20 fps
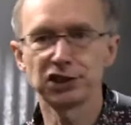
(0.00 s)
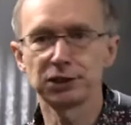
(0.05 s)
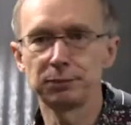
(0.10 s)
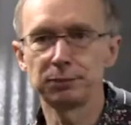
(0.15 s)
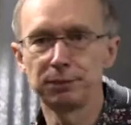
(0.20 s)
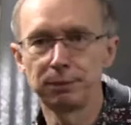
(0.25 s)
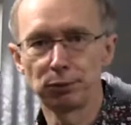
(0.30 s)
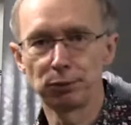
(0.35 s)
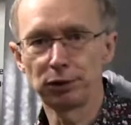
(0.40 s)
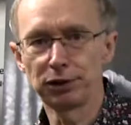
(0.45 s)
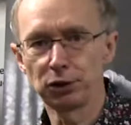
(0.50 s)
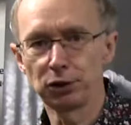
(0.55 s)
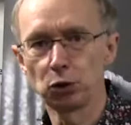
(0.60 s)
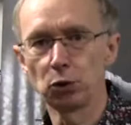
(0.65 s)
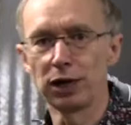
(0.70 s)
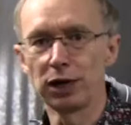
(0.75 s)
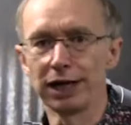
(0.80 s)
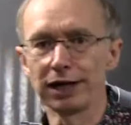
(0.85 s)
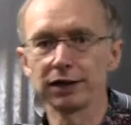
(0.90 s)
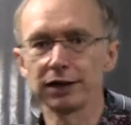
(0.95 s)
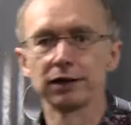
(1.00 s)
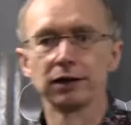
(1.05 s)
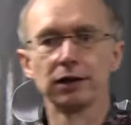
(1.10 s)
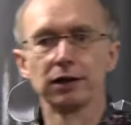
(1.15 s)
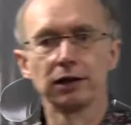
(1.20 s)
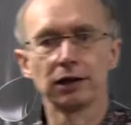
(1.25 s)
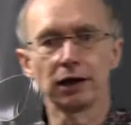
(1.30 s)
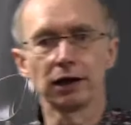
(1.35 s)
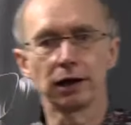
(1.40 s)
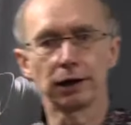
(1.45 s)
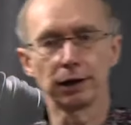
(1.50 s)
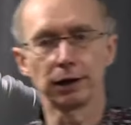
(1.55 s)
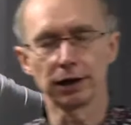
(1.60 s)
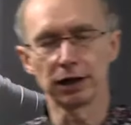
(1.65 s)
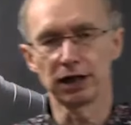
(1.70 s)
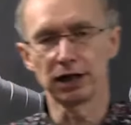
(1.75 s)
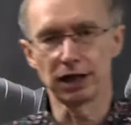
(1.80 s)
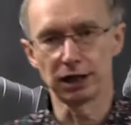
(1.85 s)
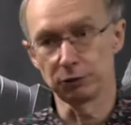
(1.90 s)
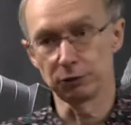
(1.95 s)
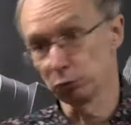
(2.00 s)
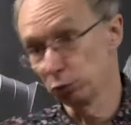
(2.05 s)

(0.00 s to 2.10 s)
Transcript: to be pretty quick and